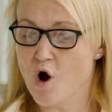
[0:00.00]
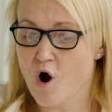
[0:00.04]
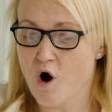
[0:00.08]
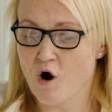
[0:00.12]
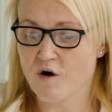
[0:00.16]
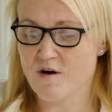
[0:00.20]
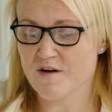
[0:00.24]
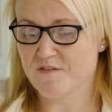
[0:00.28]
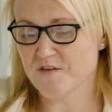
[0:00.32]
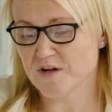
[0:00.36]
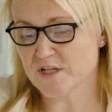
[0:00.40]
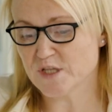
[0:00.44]

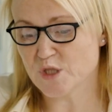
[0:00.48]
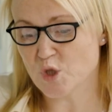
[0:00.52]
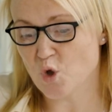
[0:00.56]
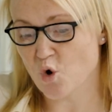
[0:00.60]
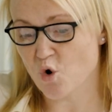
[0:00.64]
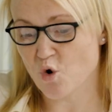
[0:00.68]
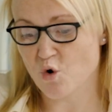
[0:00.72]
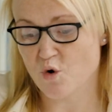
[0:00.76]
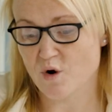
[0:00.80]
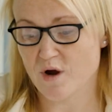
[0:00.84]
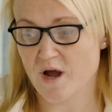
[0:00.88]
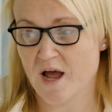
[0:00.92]
Or if I
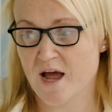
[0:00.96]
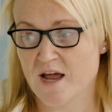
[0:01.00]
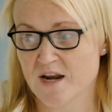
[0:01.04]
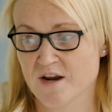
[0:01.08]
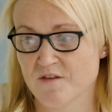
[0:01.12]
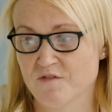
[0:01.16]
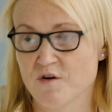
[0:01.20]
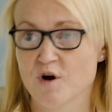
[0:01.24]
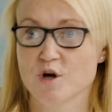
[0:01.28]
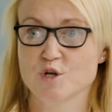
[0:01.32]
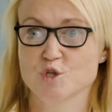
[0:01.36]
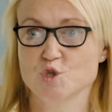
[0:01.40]
look and
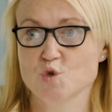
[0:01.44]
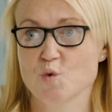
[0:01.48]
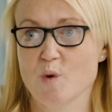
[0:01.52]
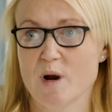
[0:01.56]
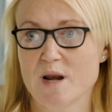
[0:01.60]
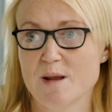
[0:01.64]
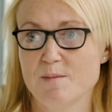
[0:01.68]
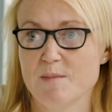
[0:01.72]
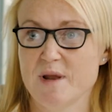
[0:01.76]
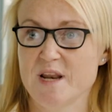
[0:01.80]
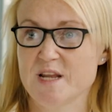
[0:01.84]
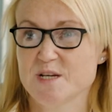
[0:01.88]
I've got
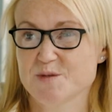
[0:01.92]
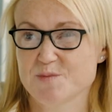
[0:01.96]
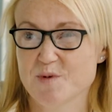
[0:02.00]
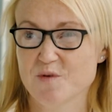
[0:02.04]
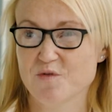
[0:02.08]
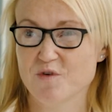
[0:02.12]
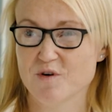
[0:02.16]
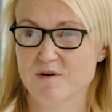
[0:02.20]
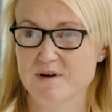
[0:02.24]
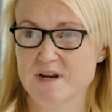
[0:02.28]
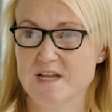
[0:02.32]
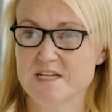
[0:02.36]
20 minutes
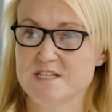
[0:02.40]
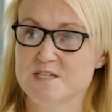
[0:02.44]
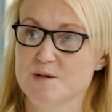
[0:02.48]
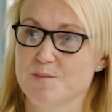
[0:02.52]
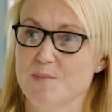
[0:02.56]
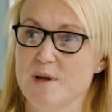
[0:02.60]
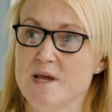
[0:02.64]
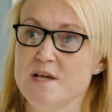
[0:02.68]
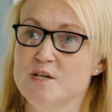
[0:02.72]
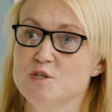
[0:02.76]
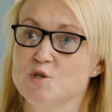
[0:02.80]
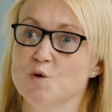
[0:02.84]
before I need to
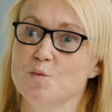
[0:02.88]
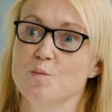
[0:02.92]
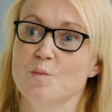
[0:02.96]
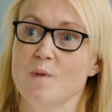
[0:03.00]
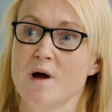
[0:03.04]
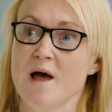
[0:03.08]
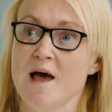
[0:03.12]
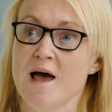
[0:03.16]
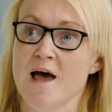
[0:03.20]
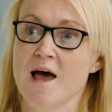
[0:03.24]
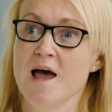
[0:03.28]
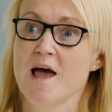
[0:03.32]
be
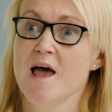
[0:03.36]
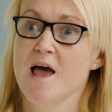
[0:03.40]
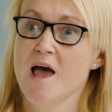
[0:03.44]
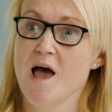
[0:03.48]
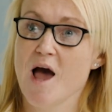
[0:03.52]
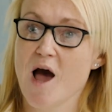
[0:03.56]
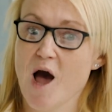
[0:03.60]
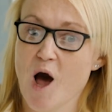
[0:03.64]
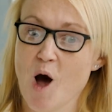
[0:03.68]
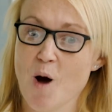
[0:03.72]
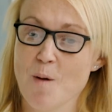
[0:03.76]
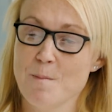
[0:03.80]
somewhere,
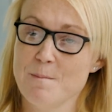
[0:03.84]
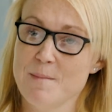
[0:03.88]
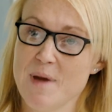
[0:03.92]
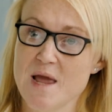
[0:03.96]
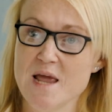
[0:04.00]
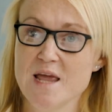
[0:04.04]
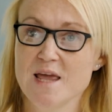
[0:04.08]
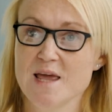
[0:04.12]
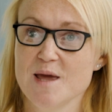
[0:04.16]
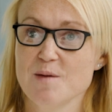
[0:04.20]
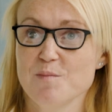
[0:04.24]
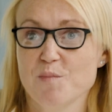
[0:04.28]
I'll
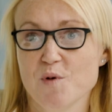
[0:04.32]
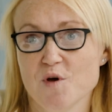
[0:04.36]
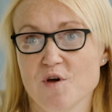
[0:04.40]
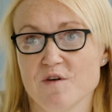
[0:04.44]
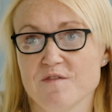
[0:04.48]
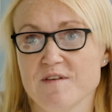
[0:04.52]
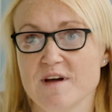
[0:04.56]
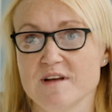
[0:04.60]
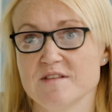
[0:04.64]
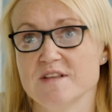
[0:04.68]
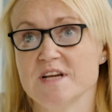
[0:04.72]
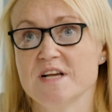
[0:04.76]
make it
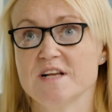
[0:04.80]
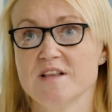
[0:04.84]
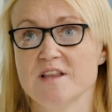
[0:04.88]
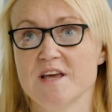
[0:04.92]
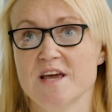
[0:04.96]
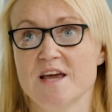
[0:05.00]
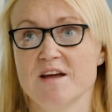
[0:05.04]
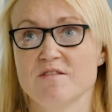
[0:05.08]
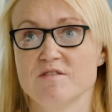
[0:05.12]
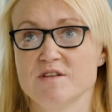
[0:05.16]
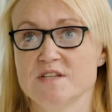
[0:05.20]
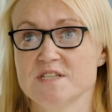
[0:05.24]
perfectly
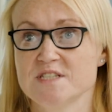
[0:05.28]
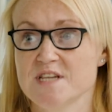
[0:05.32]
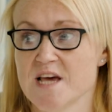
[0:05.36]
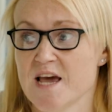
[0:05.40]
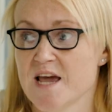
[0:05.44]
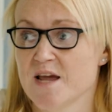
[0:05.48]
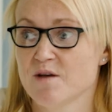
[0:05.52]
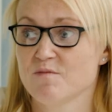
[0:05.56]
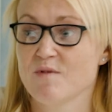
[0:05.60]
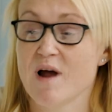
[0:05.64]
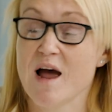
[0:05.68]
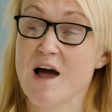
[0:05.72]
clear and
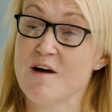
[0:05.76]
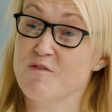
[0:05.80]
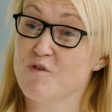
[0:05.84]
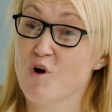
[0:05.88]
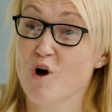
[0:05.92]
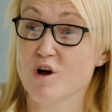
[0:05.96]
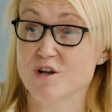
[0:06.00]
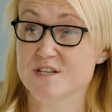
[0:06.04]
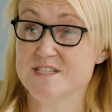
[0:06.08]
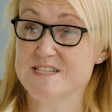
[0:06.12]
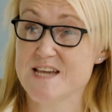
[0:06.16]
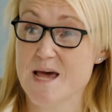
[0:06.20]
say, right, I've
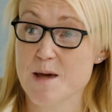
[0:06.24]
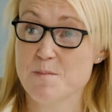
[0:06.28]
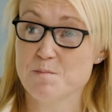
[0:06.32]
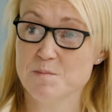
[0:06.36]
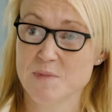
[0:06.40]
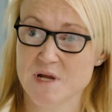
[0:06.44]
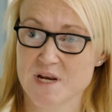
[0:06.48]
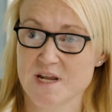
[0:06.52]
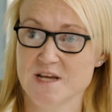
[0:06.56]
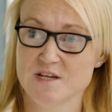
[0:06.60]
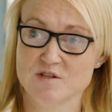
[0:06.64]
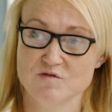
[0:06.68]
got 10
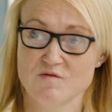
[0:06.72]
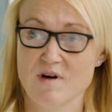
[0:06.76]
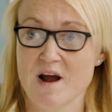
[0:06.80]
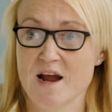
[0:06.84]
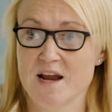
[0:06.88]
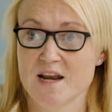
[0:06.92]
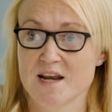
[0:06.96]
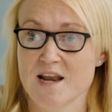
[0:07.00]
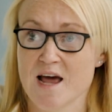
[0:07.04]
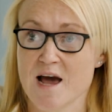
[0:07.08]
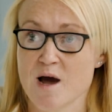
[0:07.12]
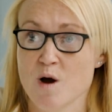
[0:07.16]
minutes
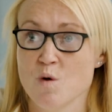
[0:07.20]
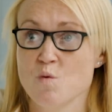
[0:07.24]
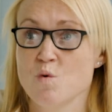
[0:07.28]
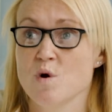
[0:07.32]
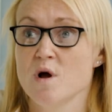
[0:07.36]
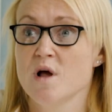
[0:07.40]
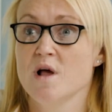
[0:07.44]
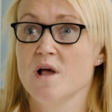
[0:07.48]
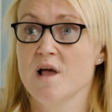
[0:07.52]
right now.